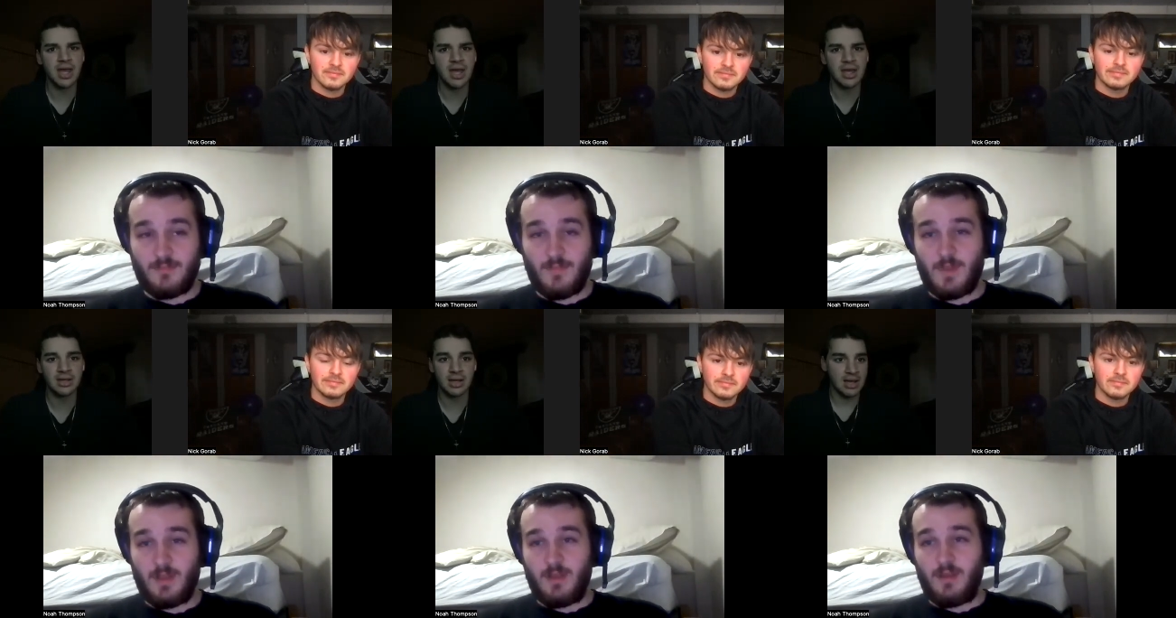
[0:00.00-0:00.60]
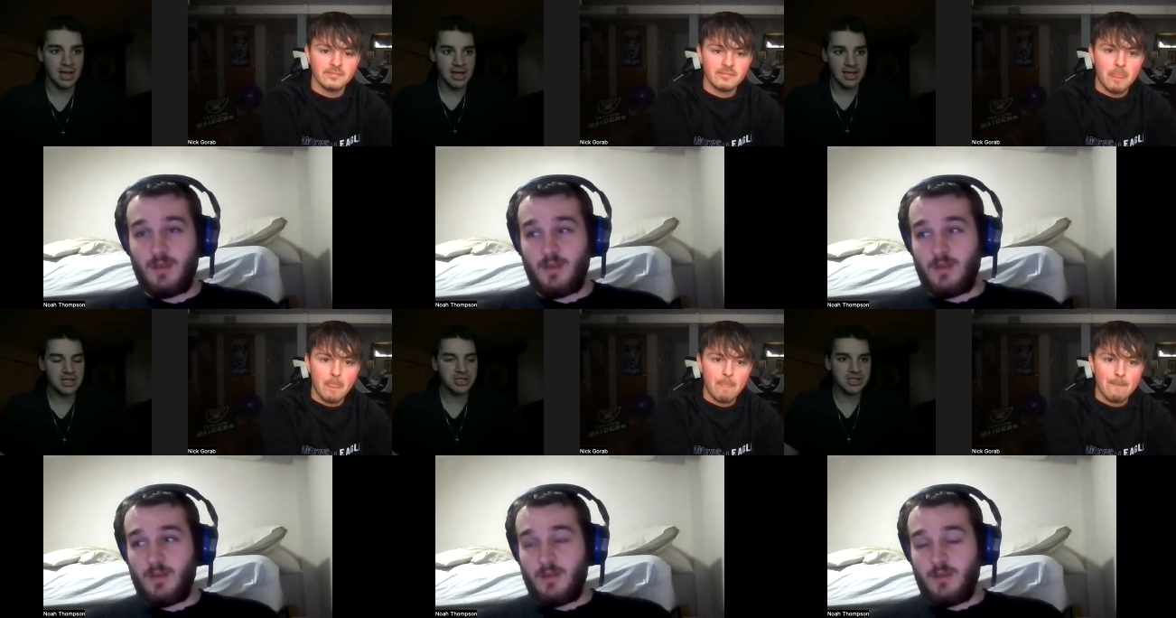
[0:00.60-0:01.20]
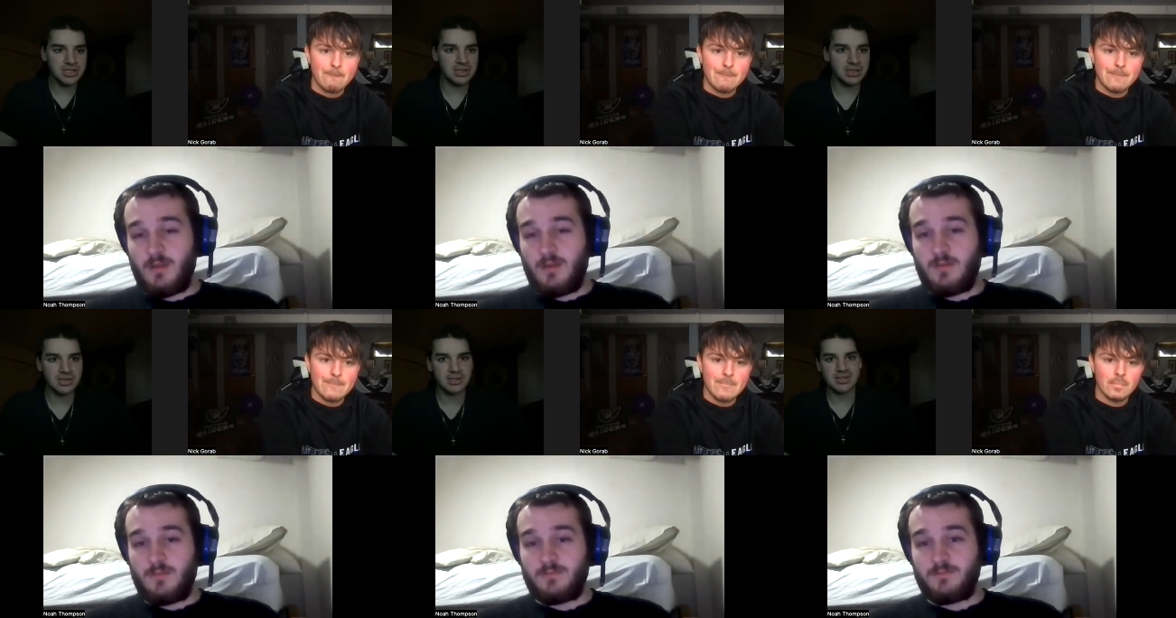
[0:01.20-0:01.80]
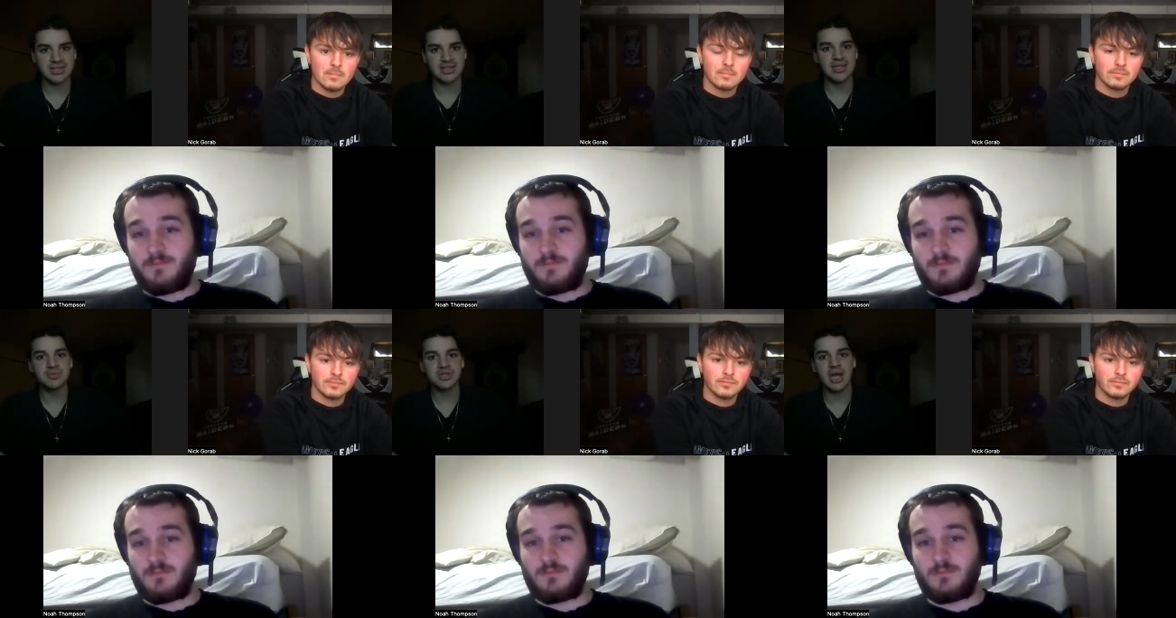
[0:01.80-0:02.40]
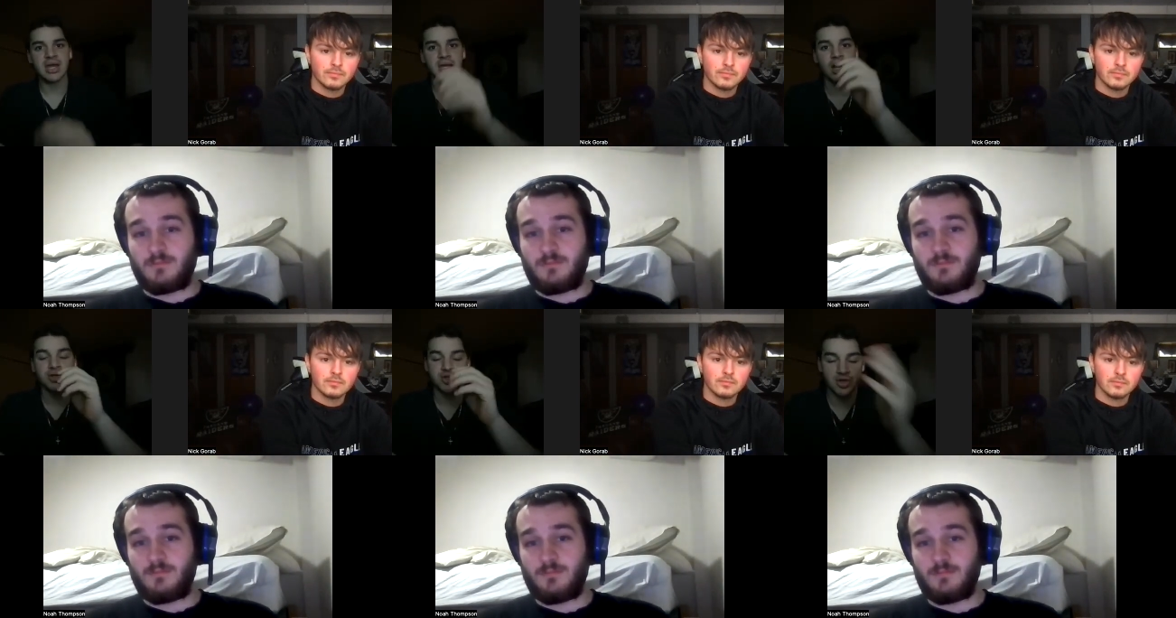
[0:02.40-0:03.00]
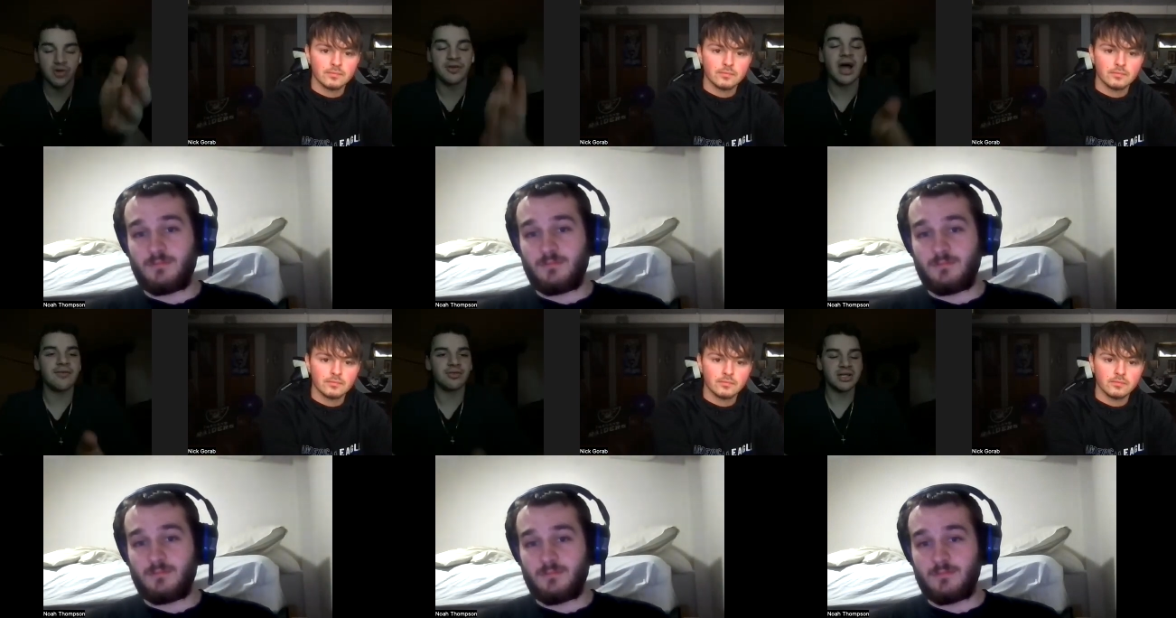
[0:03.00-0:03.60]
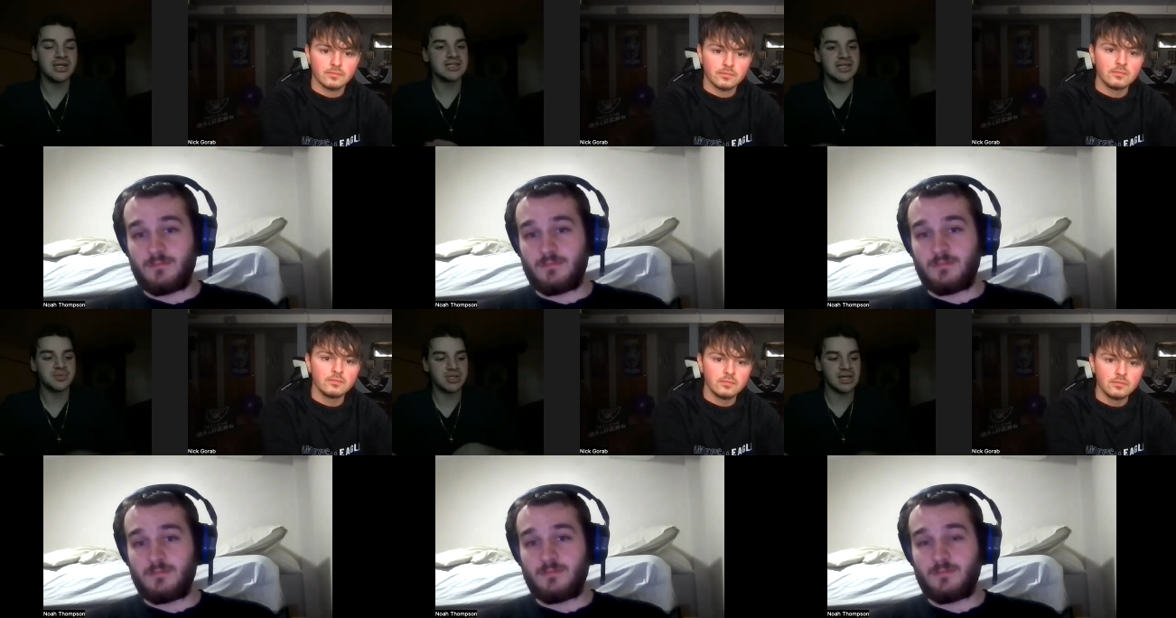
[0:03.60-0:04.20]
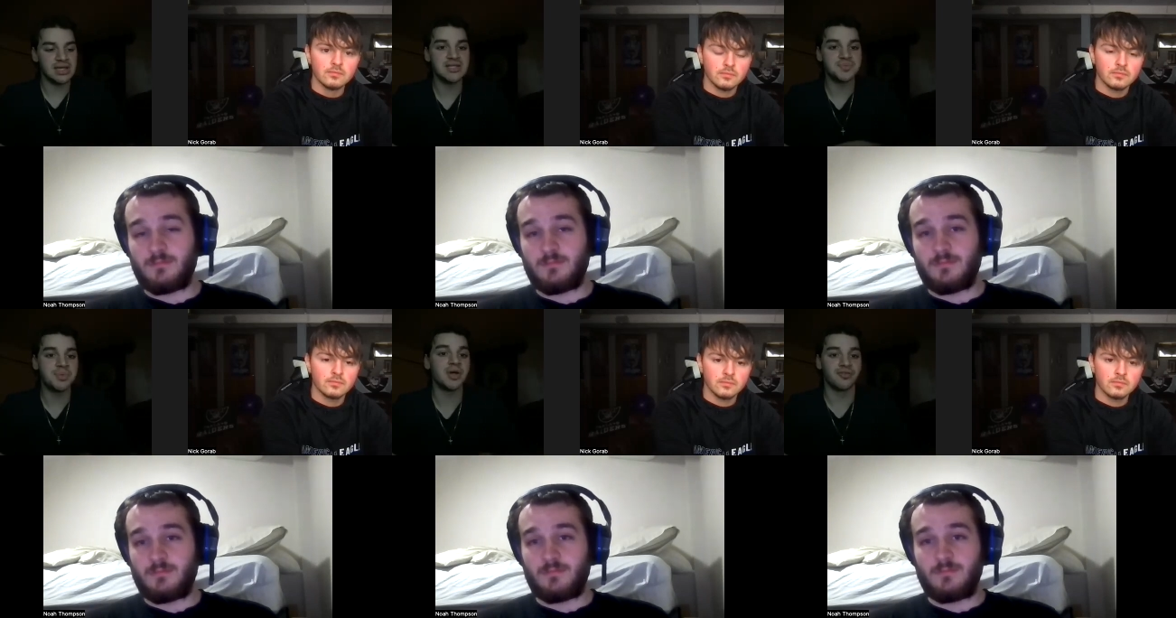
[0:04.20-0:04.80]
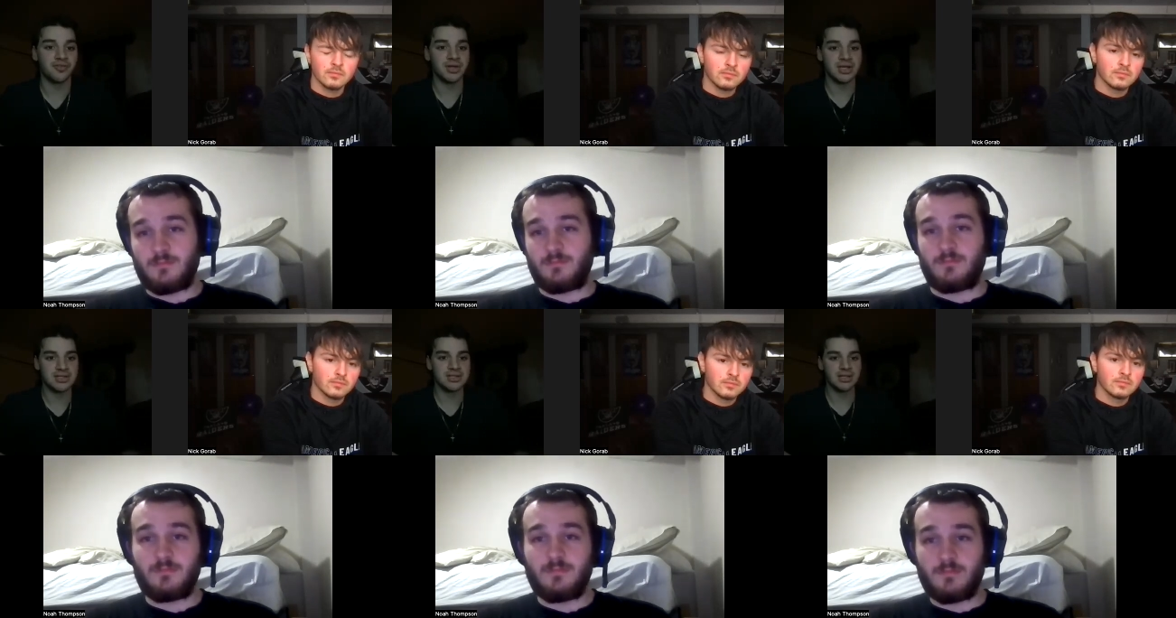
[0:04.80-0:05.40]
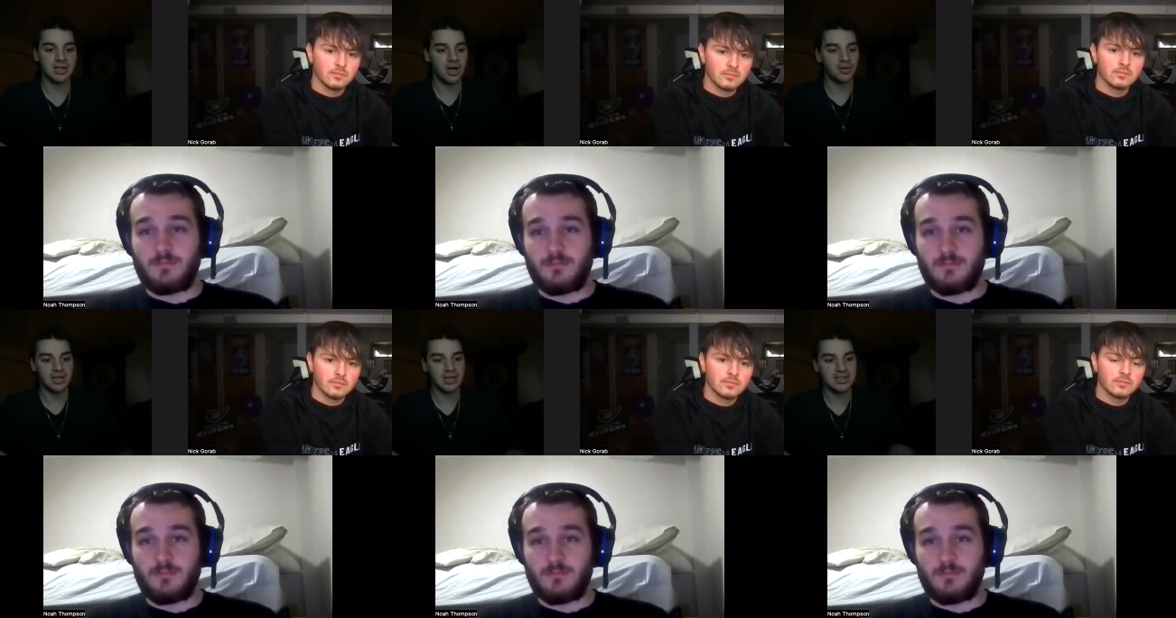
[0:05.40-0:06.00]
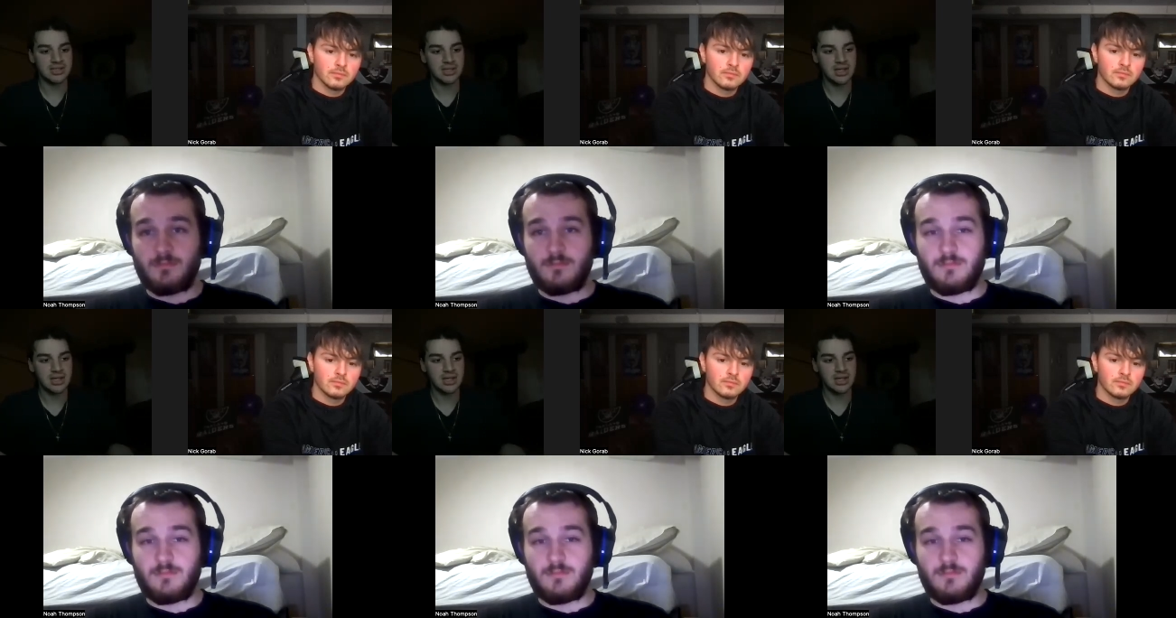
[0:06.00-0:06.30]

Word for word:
Speaker 1: And he just seems like a survivor. He seems like he's built for this. You know, he's,